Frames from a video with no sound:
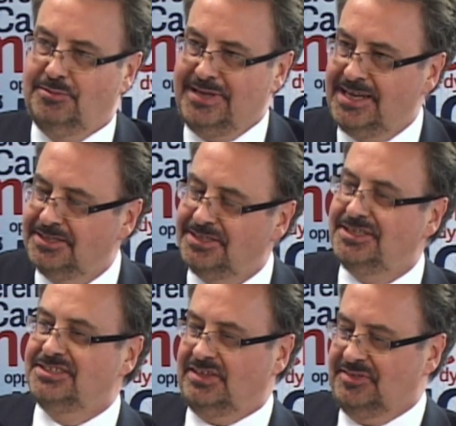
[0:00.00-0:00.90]
Canada
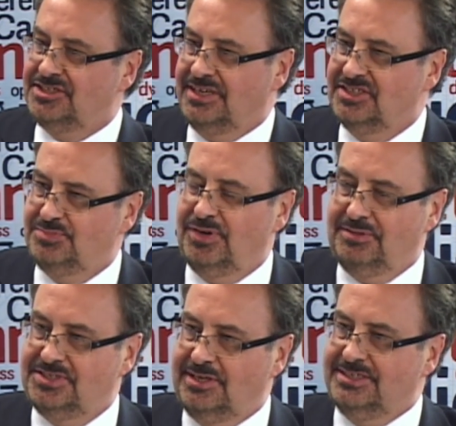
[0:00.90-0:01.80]
does have a science
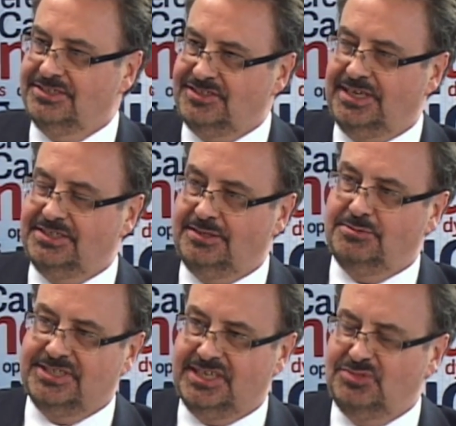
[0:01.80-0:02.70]
policy. As I said,
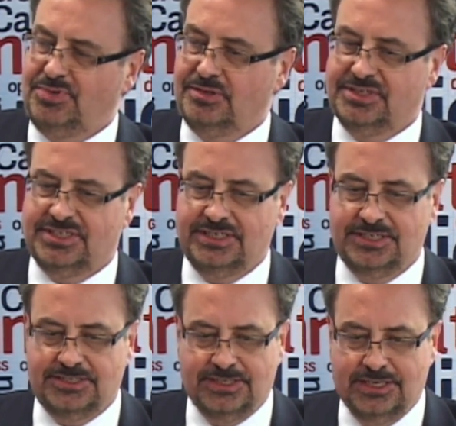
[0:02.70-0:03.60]
science policy
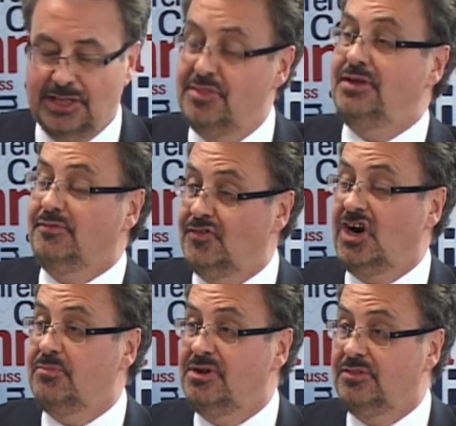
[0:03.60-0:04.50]
is the
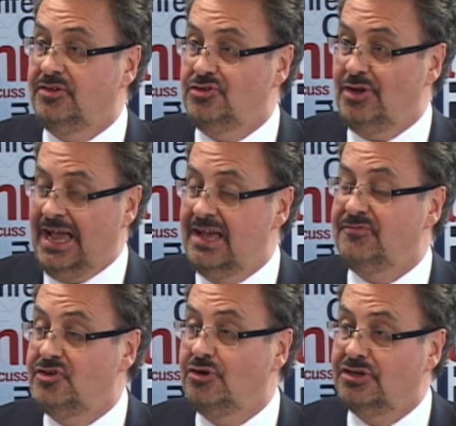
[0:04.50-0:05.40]
environment that you
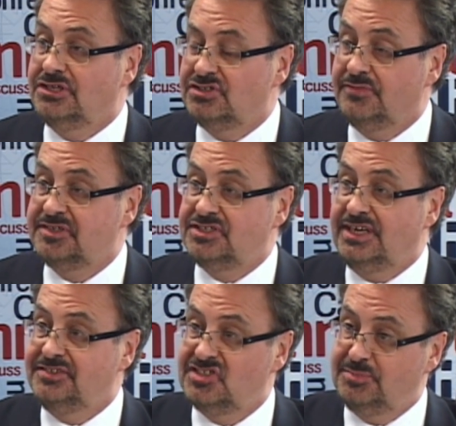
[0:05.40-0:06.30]
have in your country for
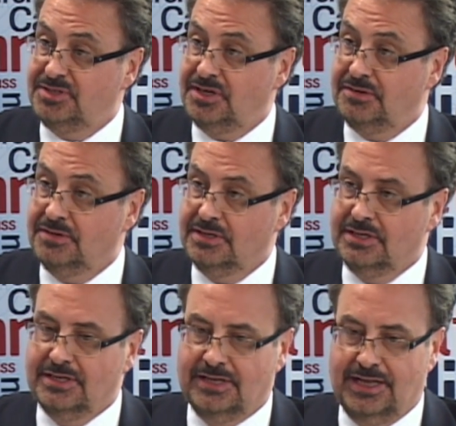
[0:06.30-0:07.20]
science to be done.
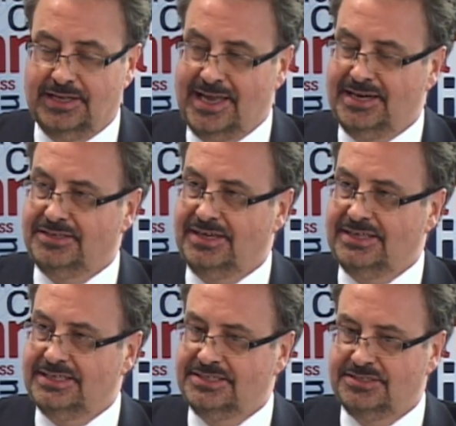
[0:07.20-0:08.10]
And Canada
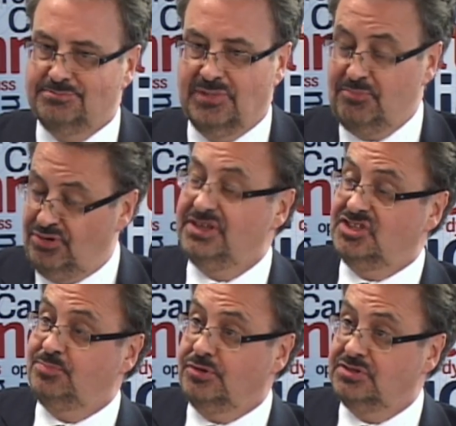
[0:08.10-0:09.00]
has a pretty
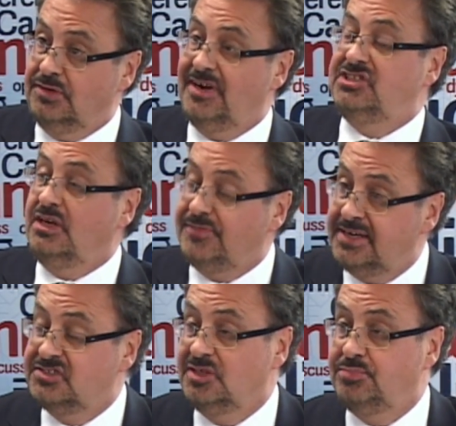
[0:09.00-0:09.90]
supportive, actually a
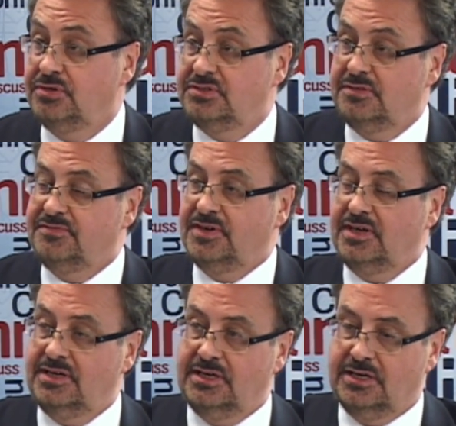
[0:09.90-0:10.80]
very supportive
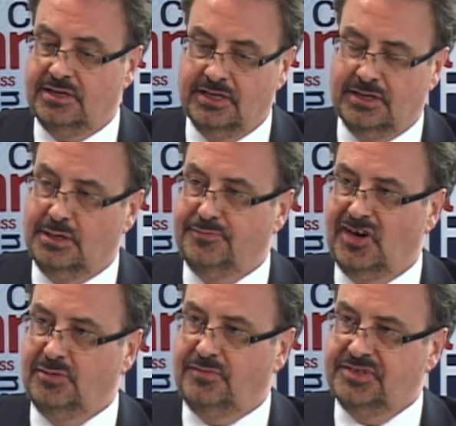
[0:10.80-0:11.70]

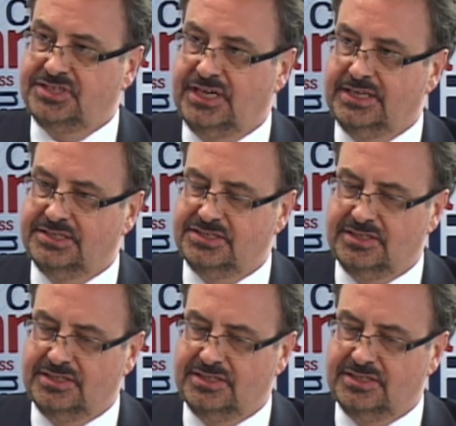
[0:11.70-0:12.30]
environment for science.